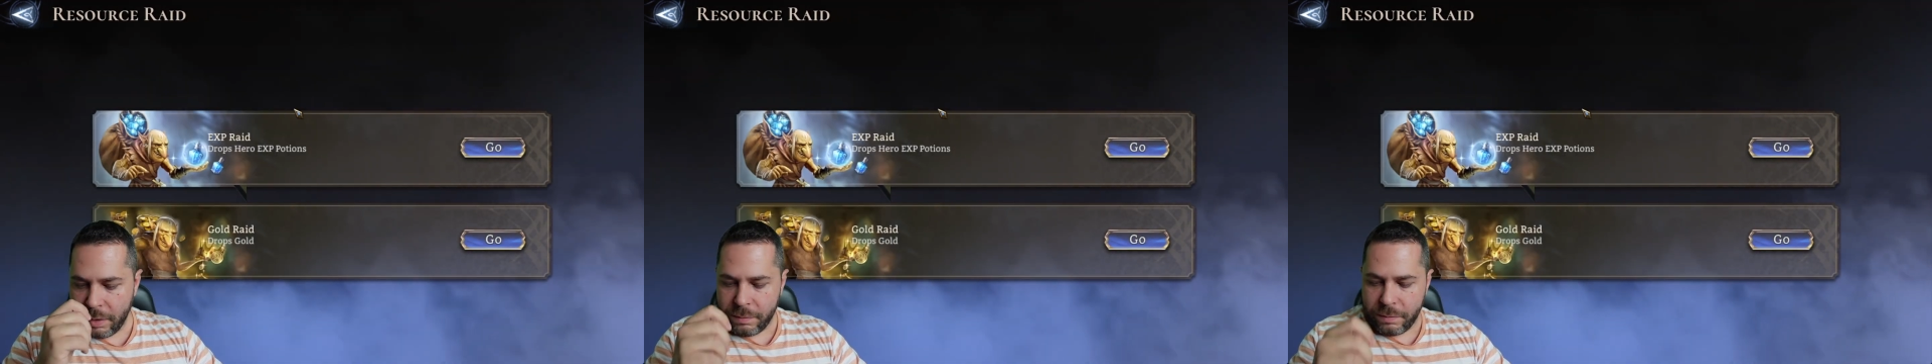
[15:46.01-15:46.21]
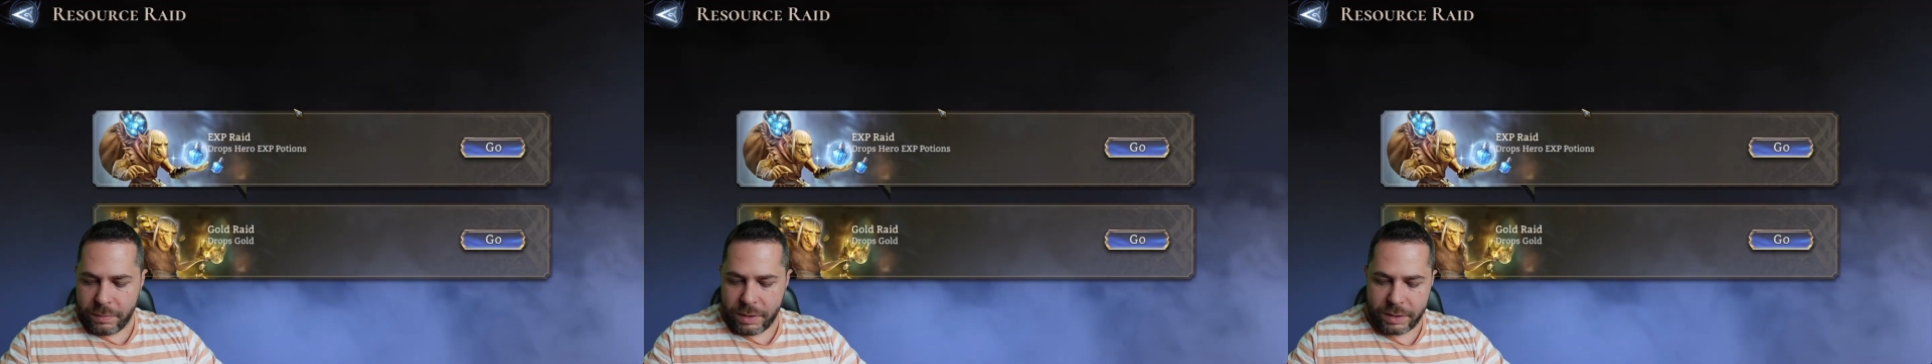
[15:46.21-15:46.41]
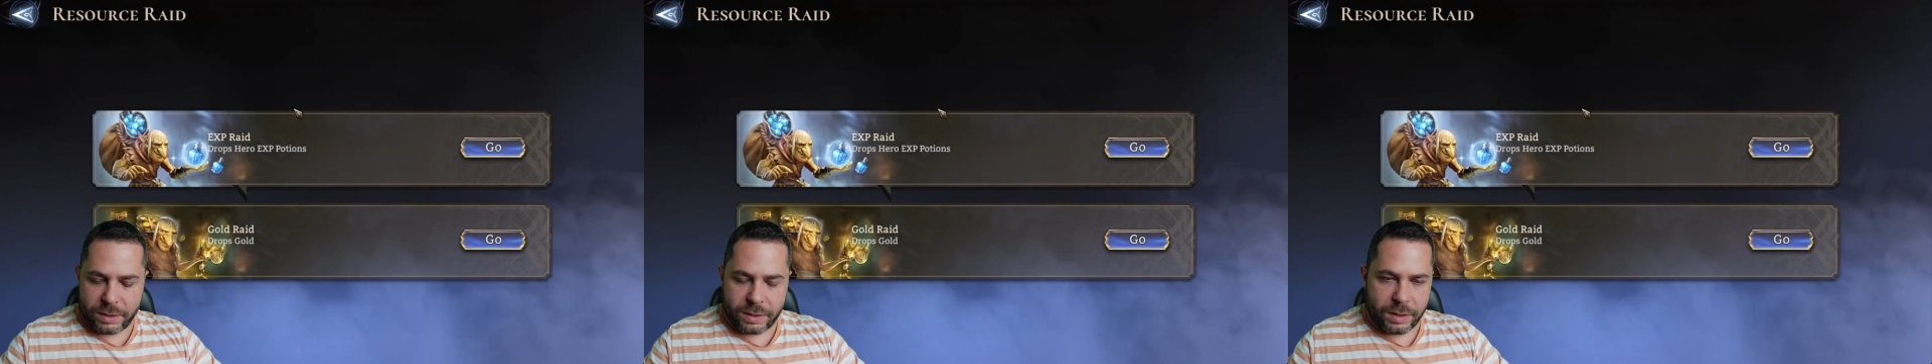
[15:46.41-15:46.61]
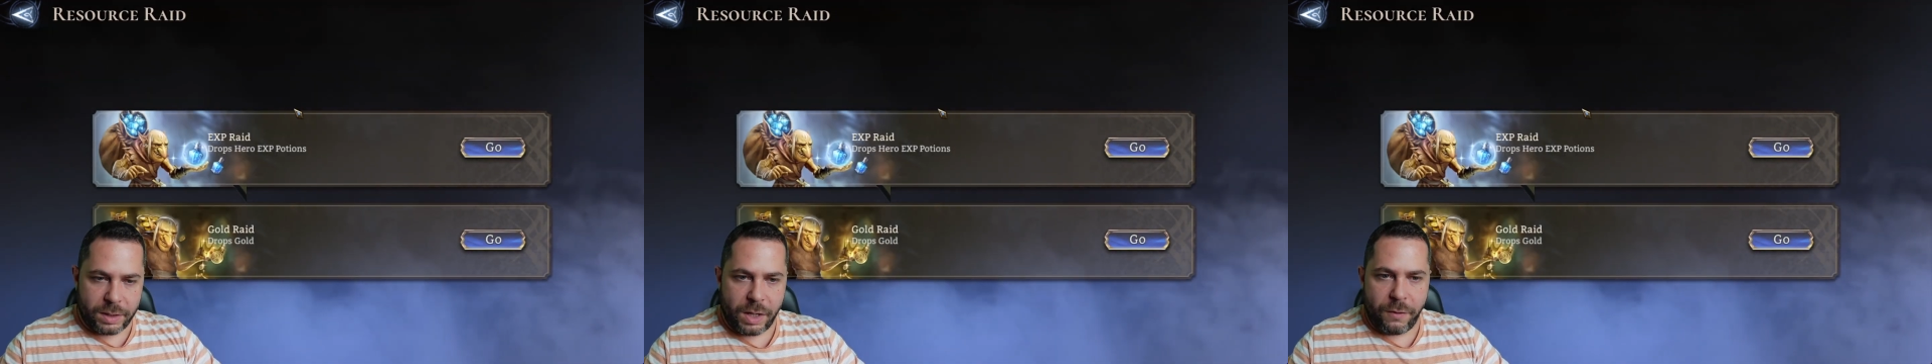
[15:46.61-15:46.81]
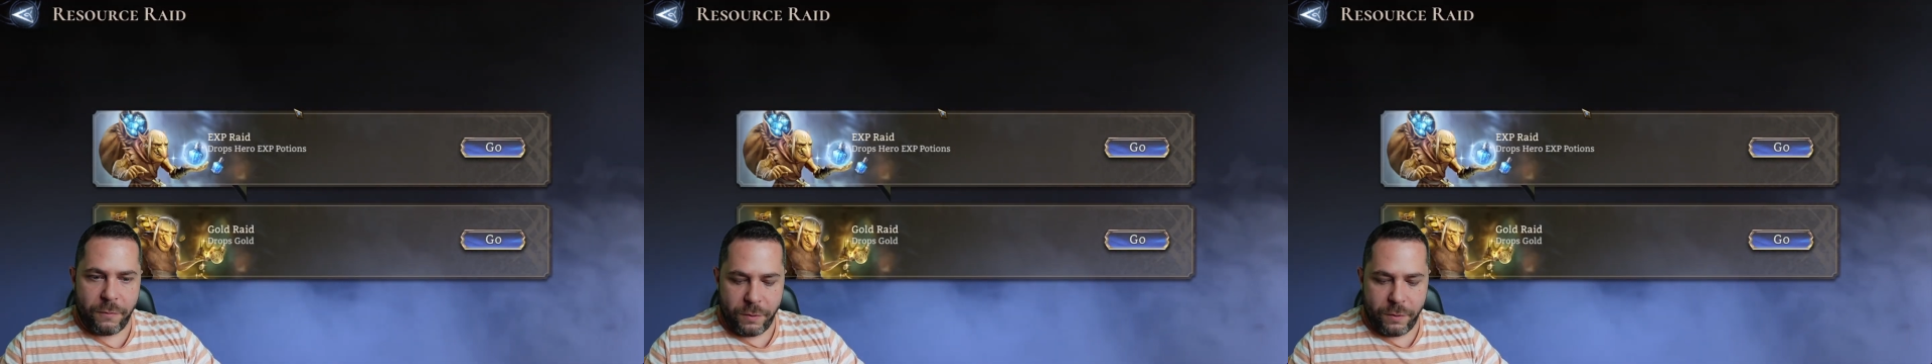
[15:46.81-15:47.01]
But
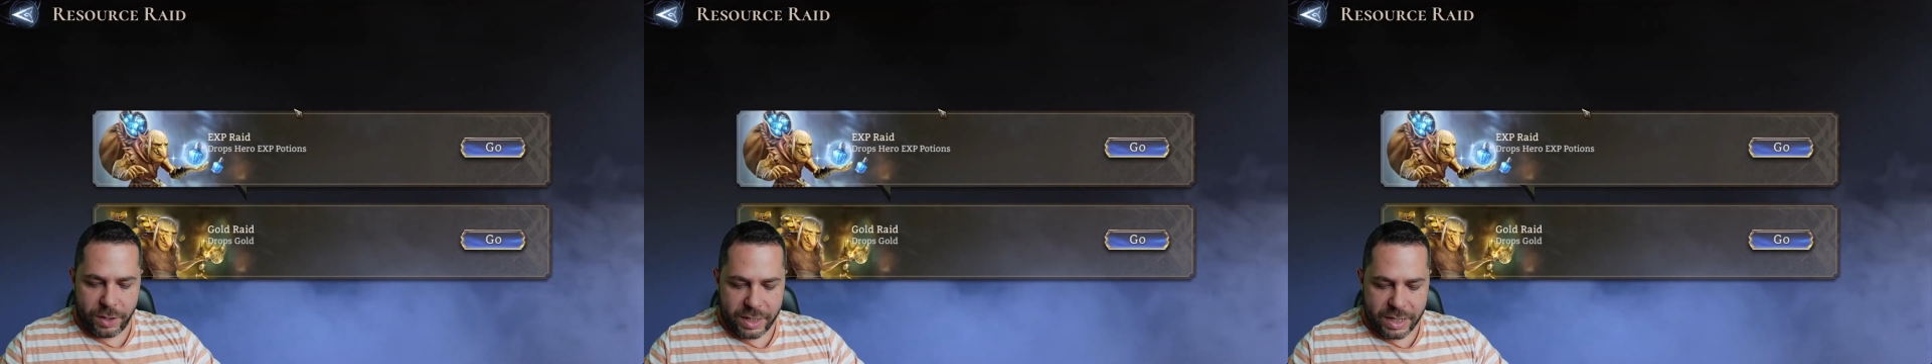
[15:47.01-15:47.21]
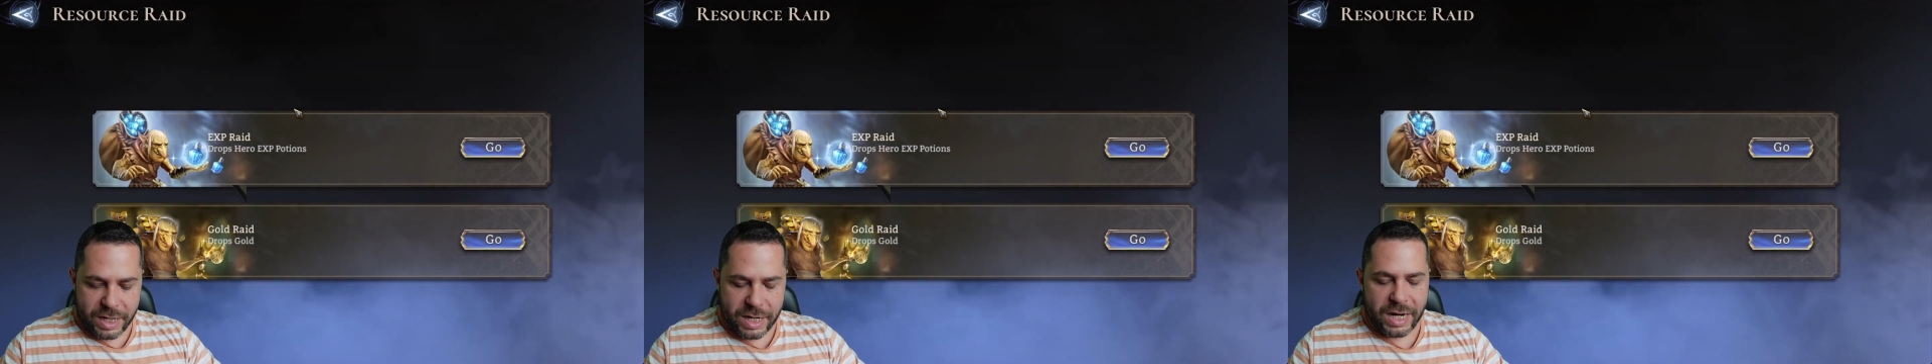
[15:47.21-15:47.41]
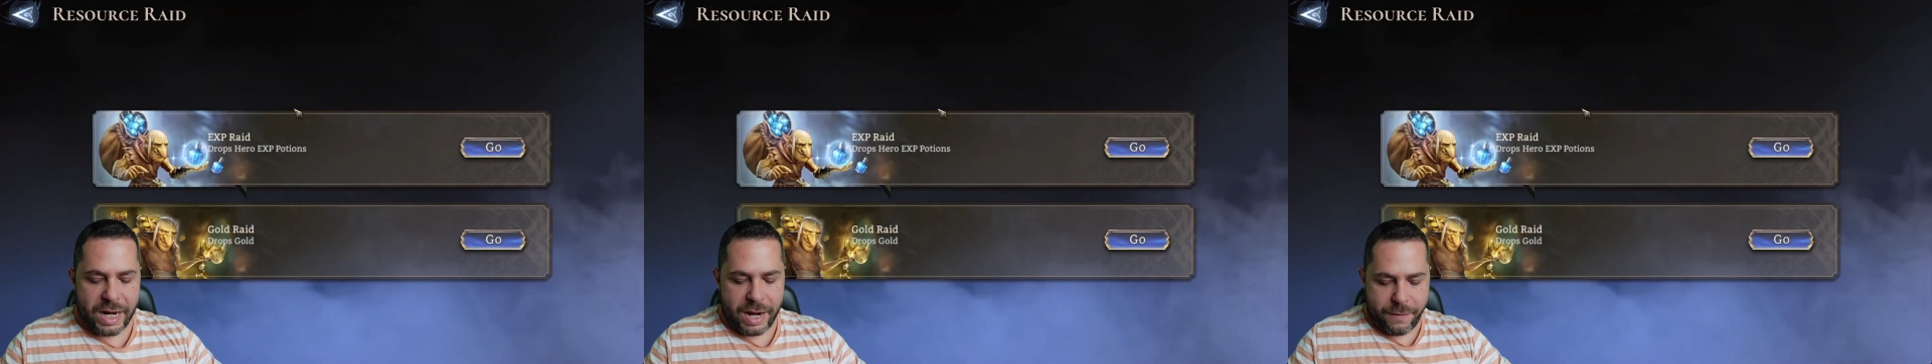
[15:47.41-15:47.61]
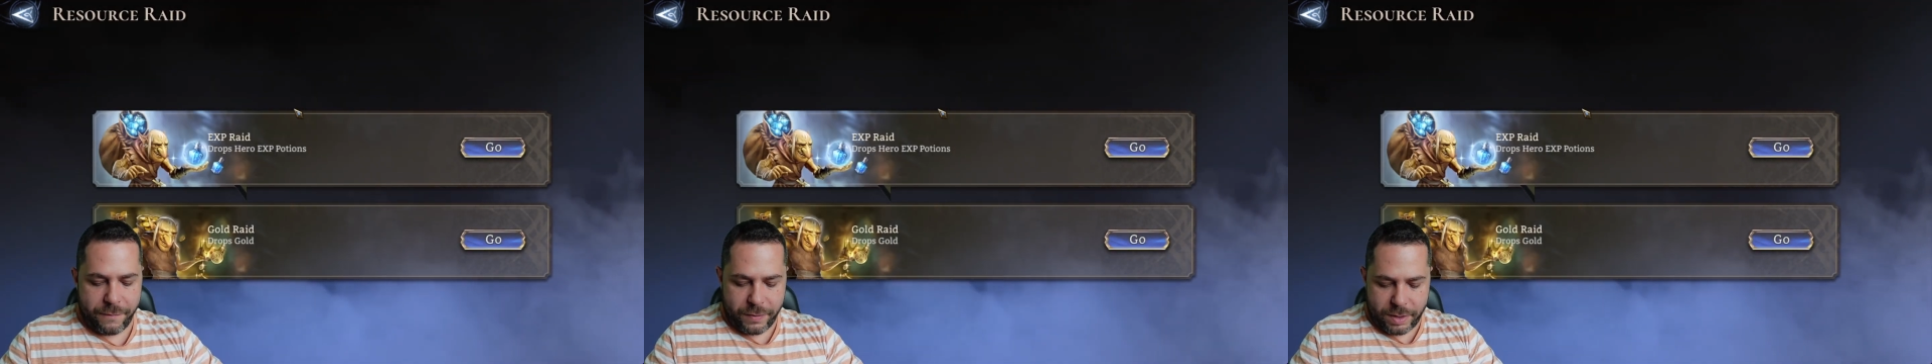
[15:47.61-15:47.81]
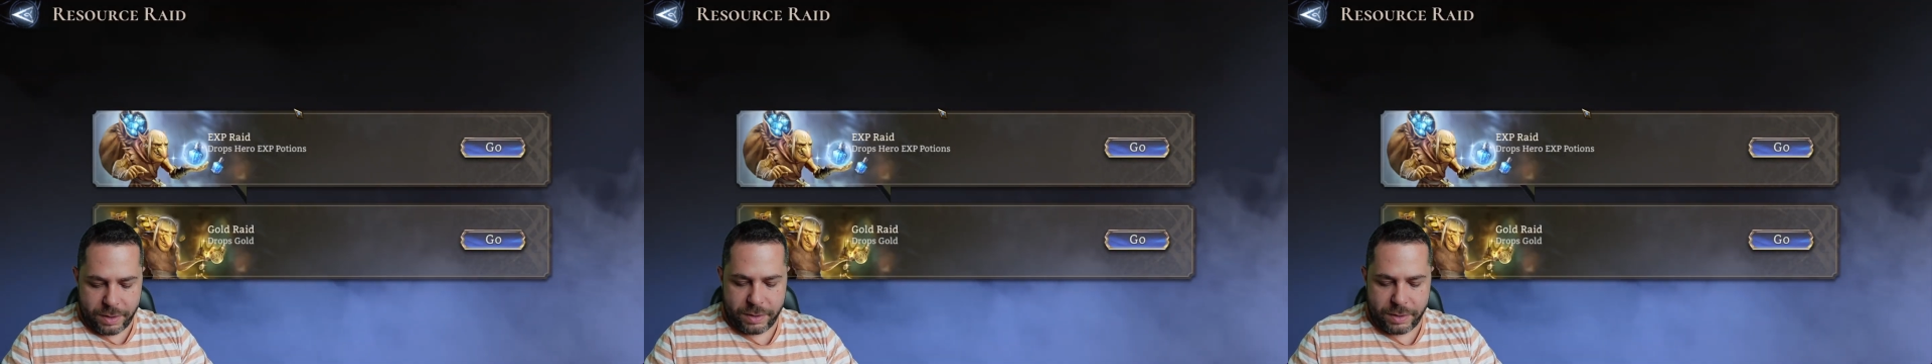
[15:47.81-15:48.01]
if you're
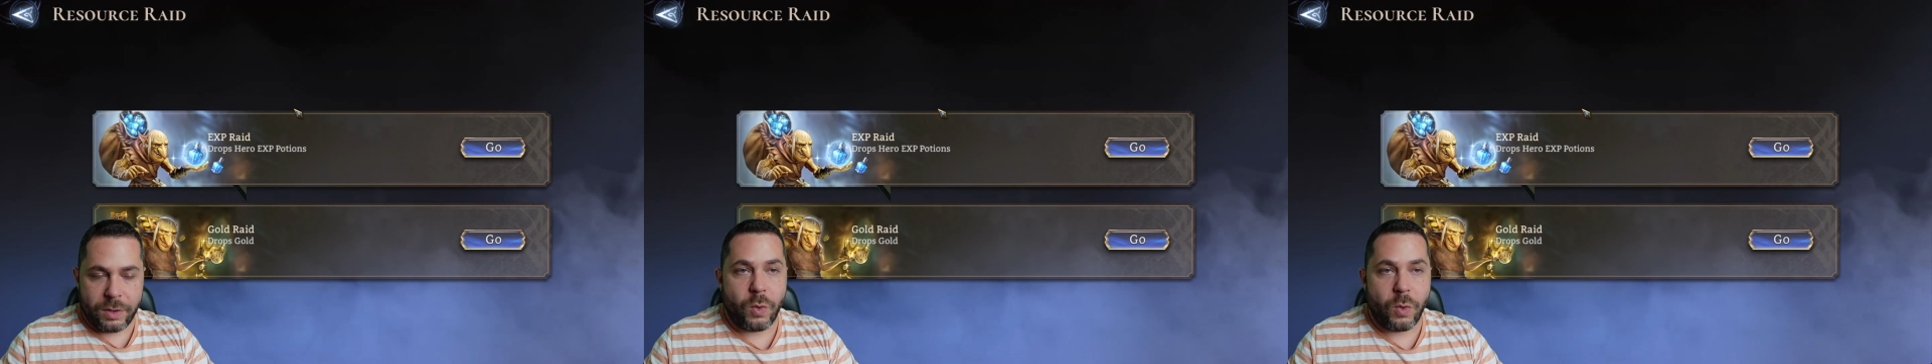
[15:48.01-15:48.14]
clever